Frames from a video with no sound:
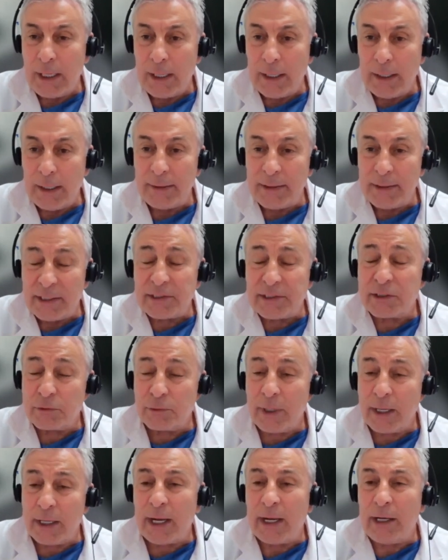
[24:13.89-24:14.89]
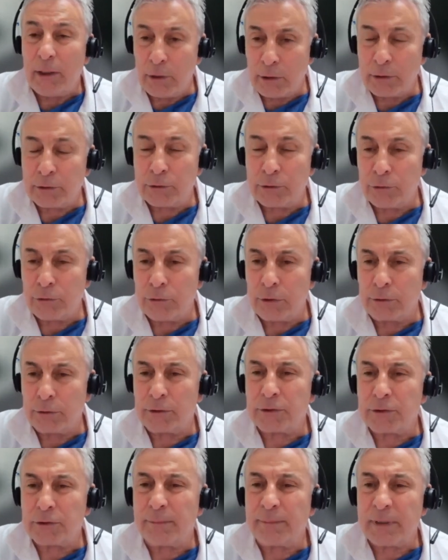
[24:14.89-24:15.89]
This is why I learned to do
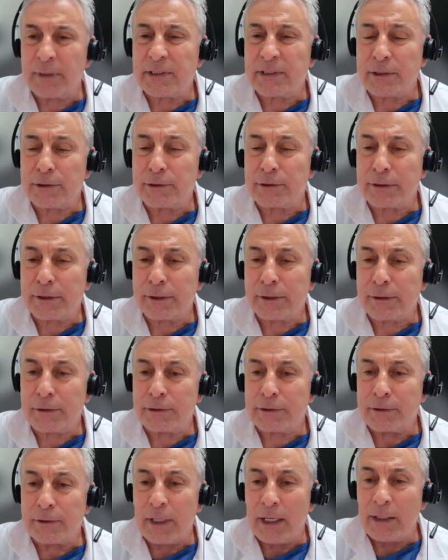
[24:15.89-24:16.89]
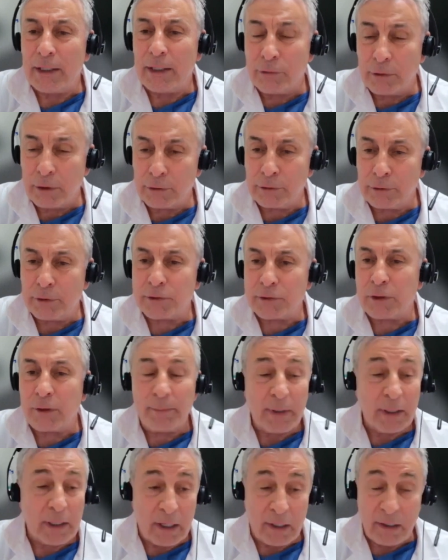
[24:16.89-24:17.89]
endoscopic surgery also. I do
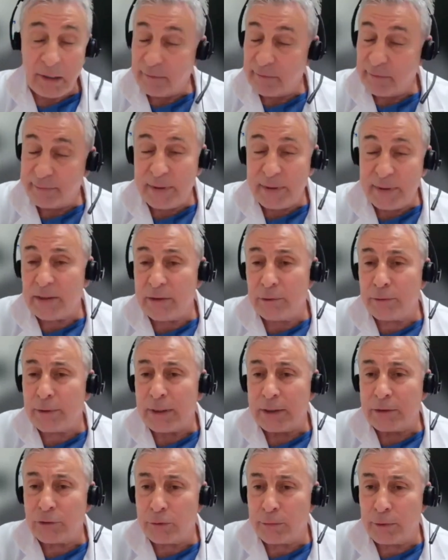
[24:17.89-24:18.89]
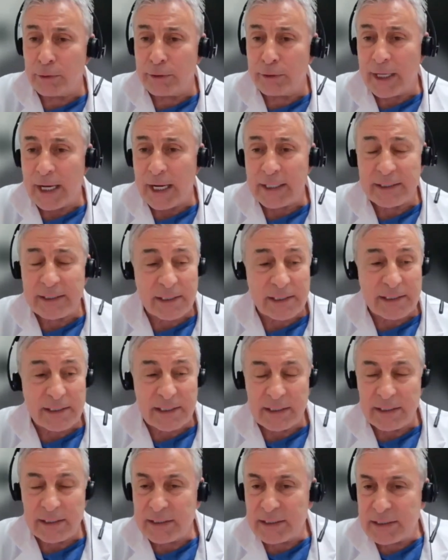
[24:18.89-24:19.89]
endoscopic. I have been doing tubular access
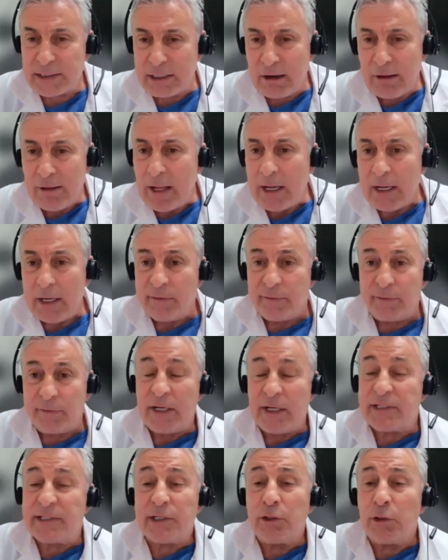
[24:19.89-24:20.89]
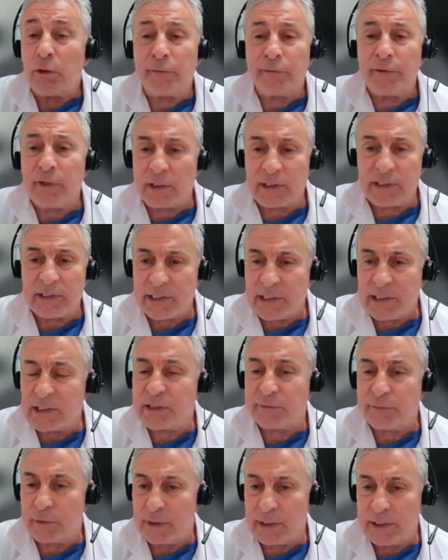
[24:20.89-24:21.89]
since, for a synovial
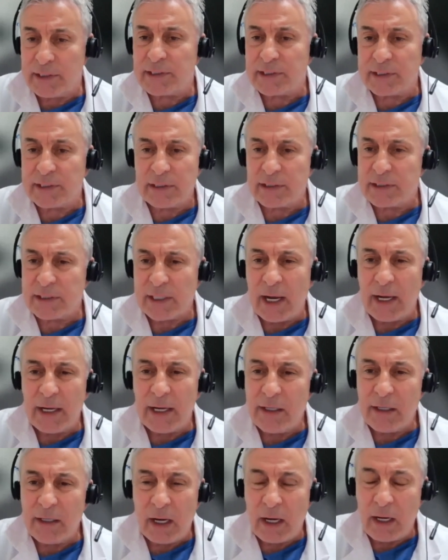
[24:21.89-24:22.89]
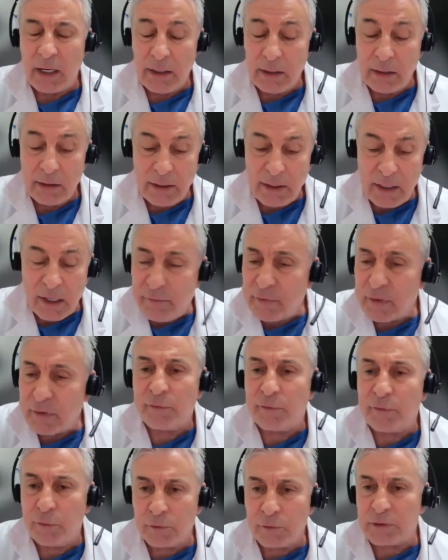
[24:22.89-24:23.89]
cyst, for instance. I never
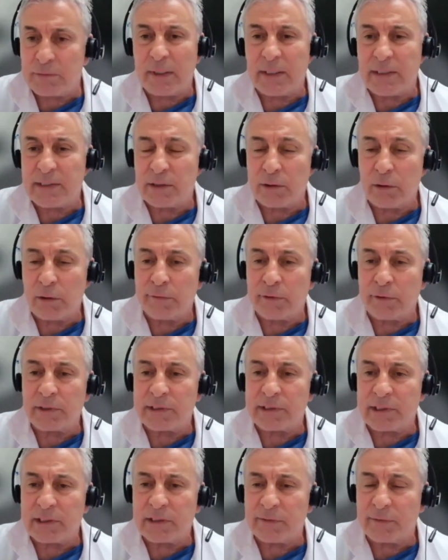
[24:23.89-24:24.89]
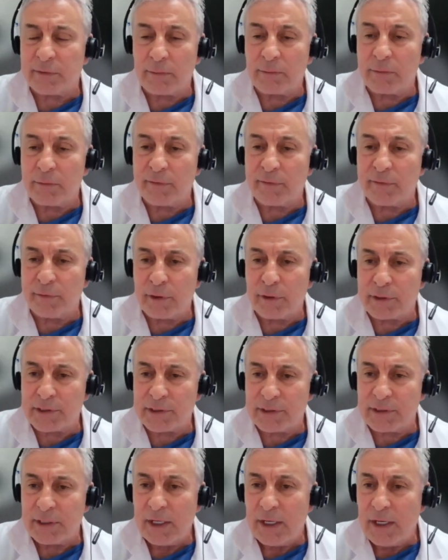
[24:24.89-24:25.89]
fuse my synovial cyst from the
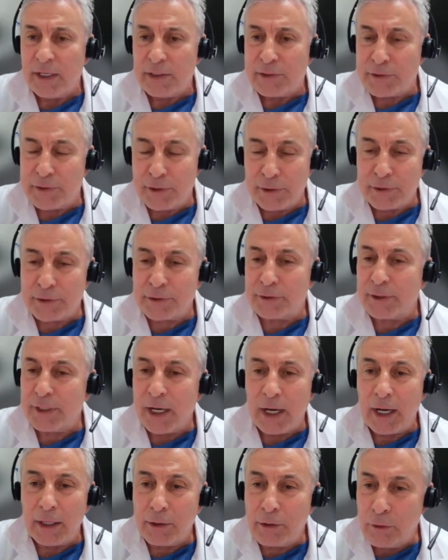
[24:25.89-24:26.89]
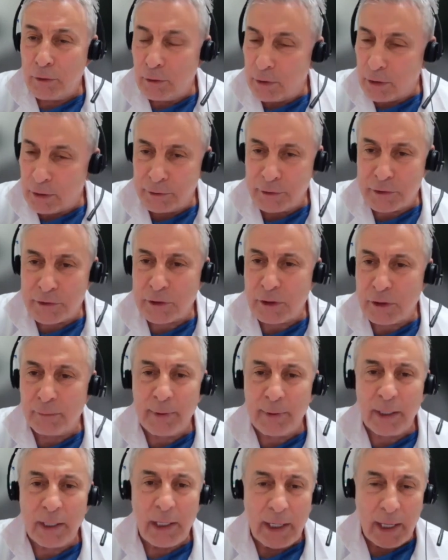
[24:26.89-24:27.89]
first surgery. I go
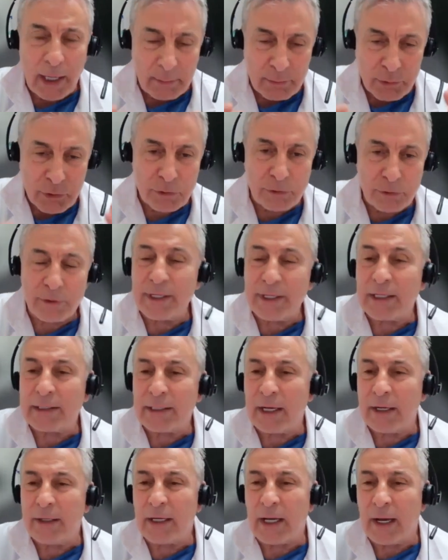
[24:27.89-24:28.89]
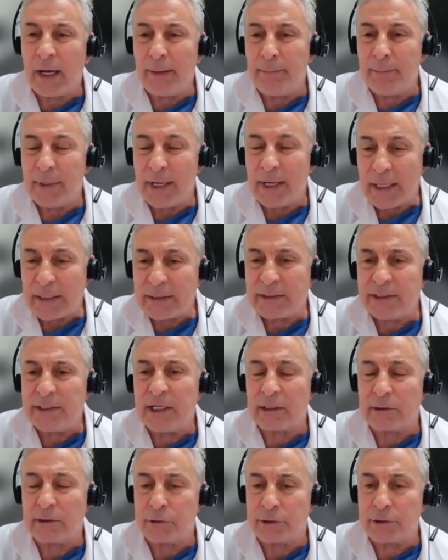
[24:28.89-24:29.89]
endoscopically. I'm sure that I'm not
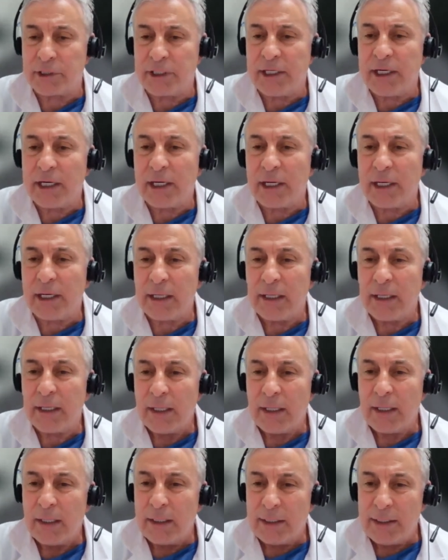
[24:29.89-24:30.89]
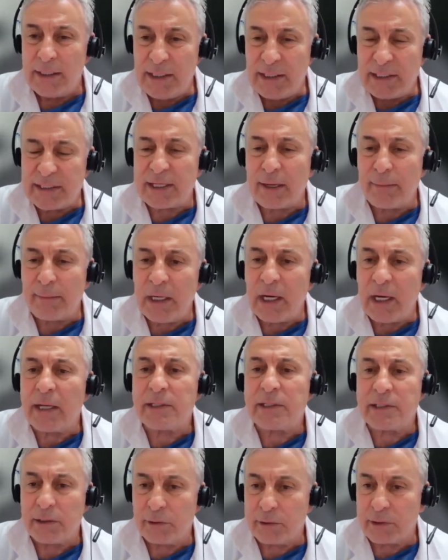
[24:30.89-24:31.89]
iatrogenically
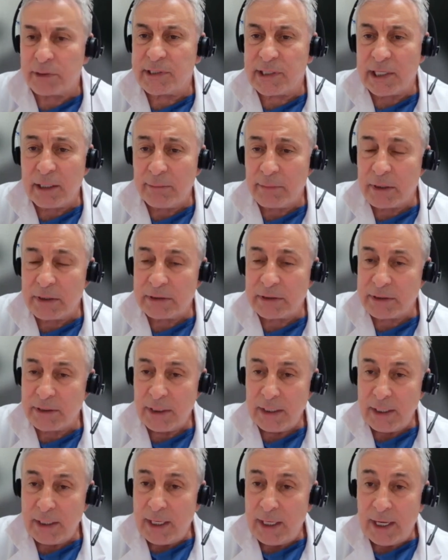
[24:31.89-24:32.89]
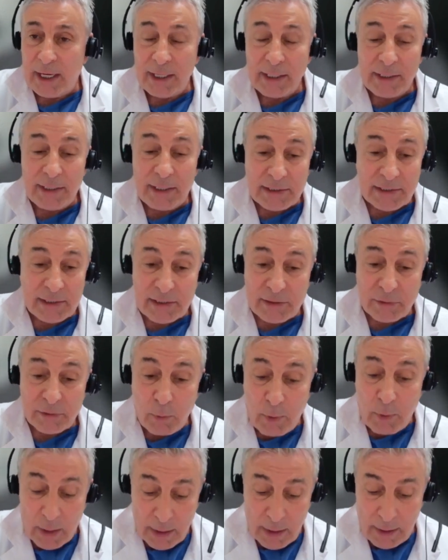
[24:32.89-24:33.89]
destabilizing the segment. And this is
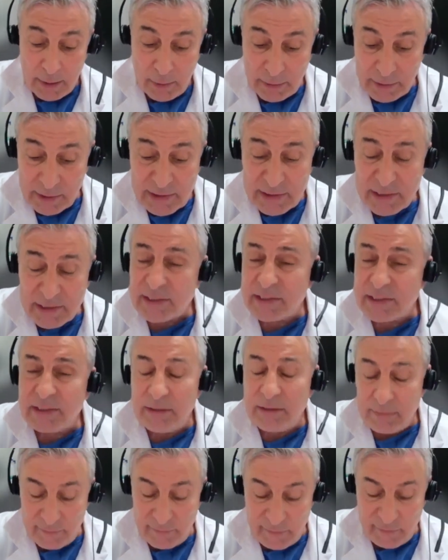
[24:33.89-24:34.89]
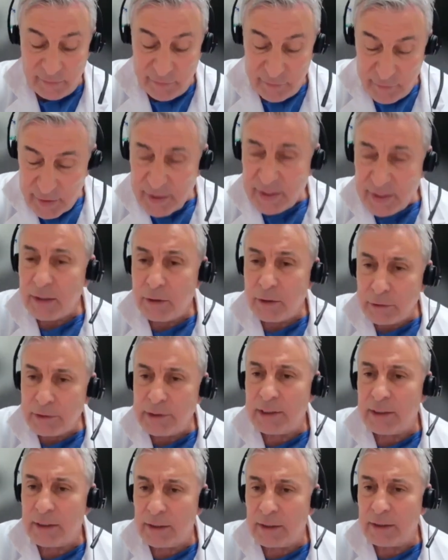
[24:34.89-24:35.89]
why, this is very
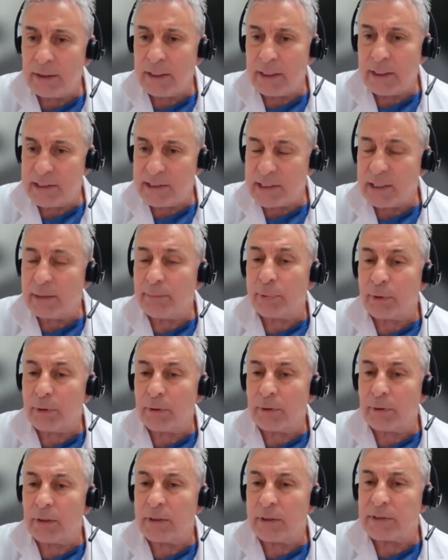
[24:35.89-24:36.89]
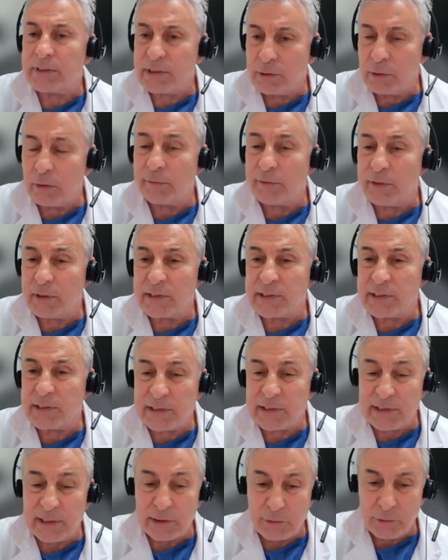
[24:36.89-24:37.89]
good example, synovial
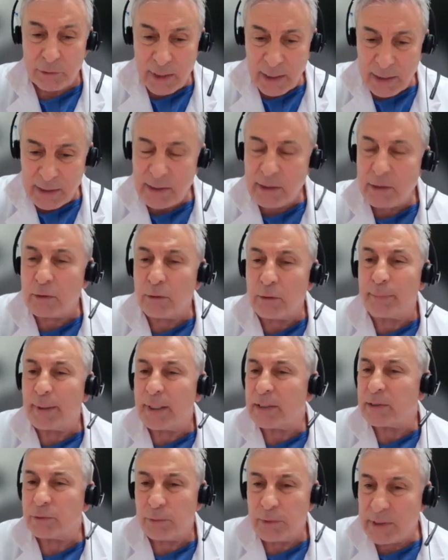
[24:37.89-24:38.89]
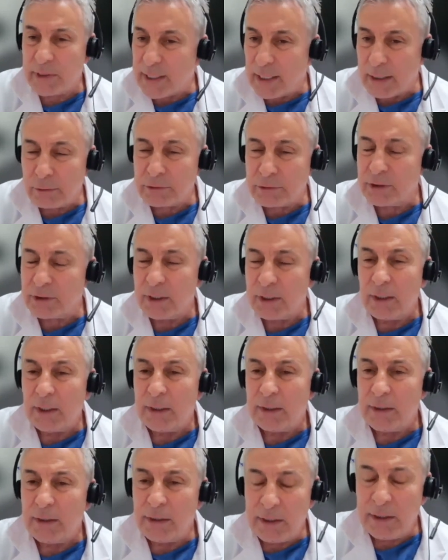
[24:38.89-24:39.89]
cyst that you can decompress without
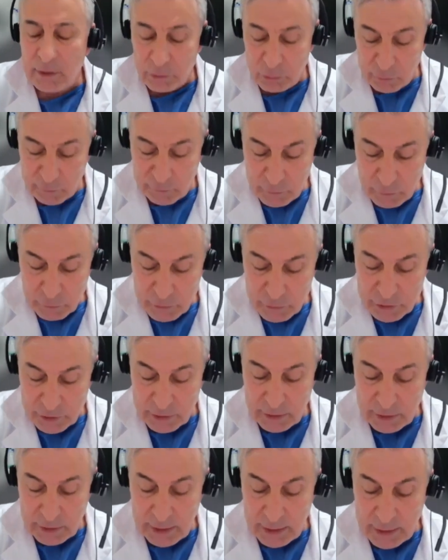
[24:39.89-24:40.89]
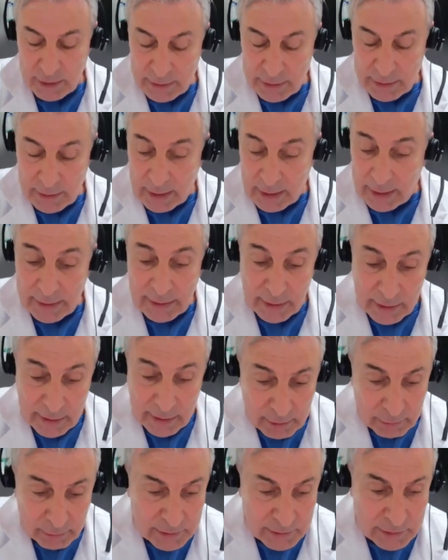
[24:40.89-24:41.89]
needing to fusion. And I
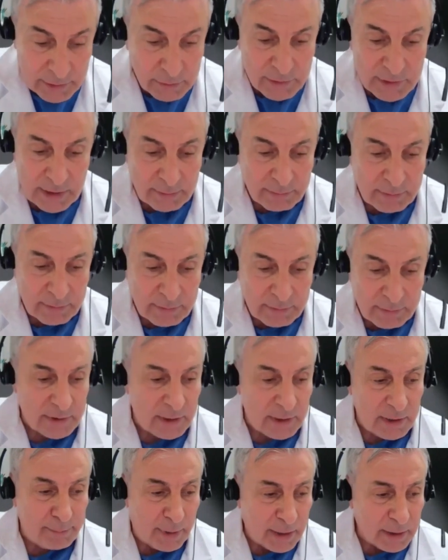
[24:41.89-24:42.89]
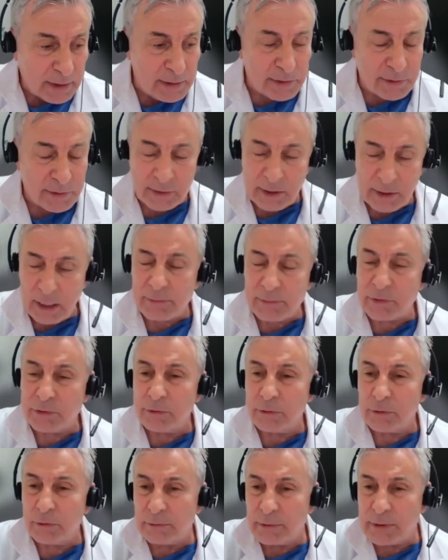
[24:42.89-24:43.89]
agree with you. Sometimes Parkinson comes to
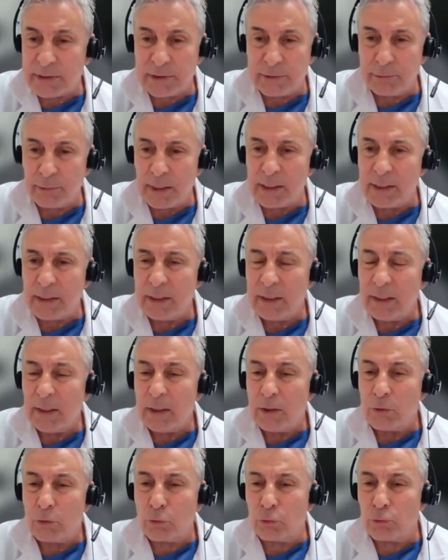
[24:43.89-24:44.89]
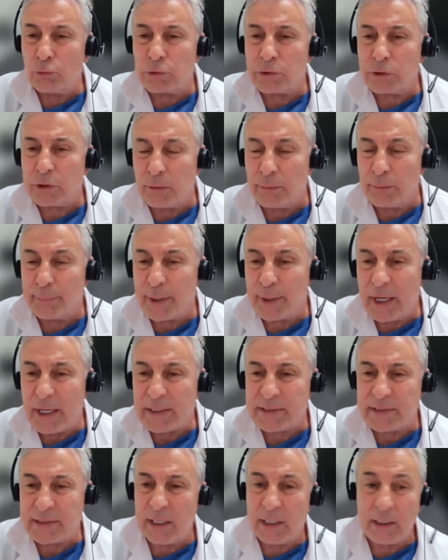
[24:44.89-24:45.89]
you with one root
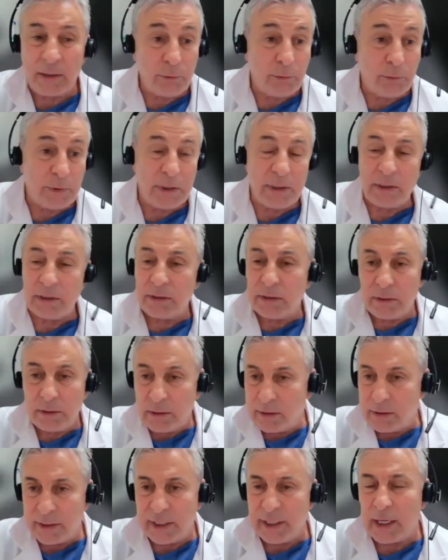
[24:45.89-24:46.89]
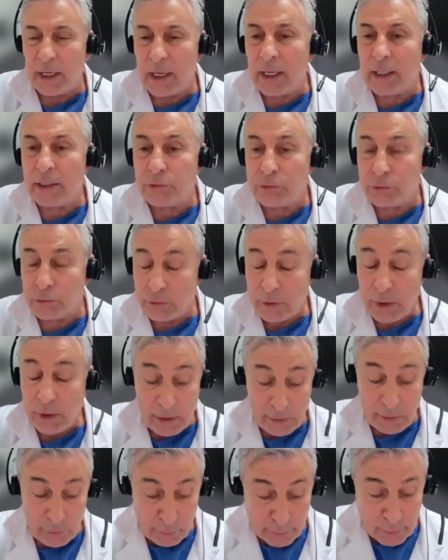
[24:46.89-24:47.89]
compressed and we realign two.
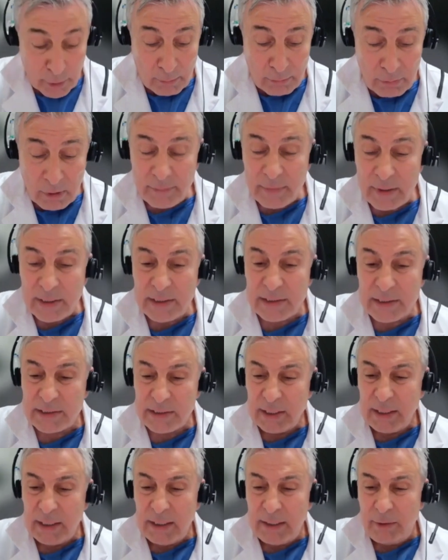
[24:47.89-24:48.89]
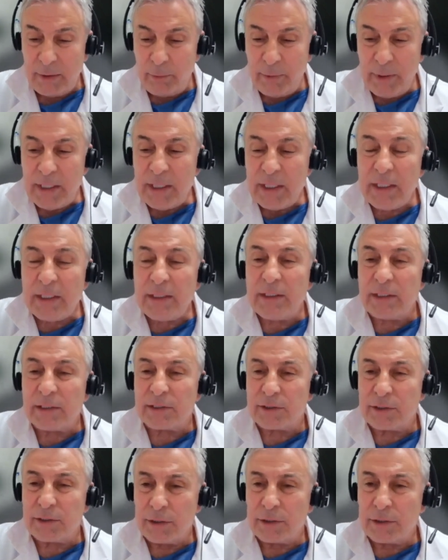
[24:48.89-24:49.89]
The problem is we need a
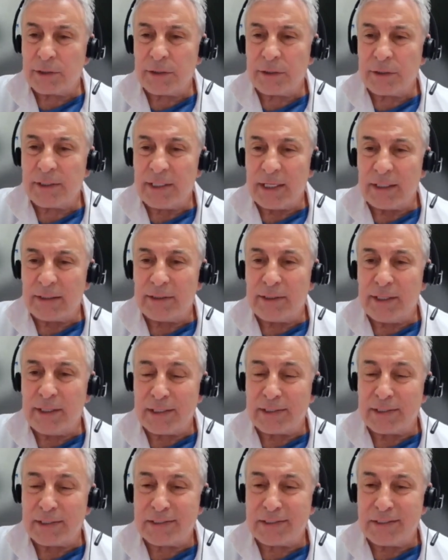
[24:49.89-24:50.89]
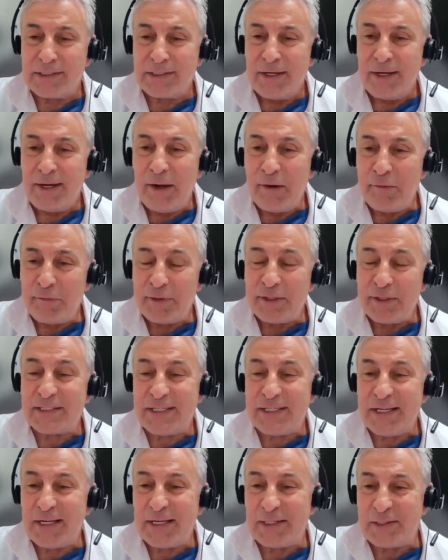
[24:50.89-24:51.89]
surgeon that does
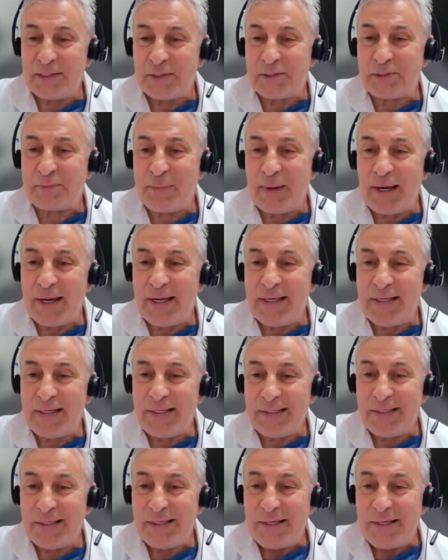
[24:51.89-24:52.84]
everything in the spine.